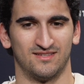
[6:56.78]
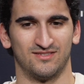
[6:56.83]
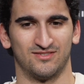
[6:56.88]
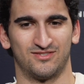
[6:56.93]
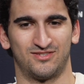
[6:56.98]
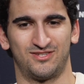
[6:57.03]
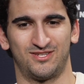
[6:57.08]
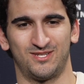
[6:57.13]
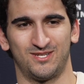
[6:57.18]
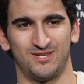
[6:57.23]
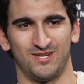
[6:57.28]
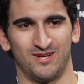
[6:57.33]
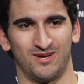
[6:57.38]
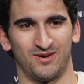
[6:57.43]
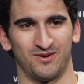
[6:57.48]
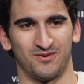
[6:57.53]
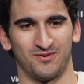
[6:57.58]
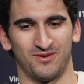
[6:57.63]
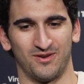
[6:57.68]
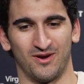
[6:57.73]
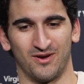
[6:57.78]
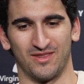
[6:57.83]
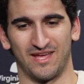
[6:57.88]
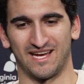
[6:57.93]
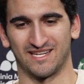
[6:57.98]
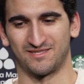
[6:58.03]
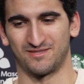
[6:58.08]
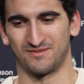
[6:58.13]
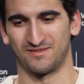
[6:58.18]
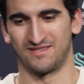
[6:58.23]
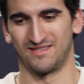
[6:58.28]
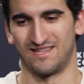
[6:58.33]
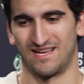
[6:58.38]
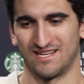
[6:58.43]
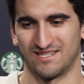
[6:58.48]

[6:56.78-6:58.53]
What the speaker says: So, no, that's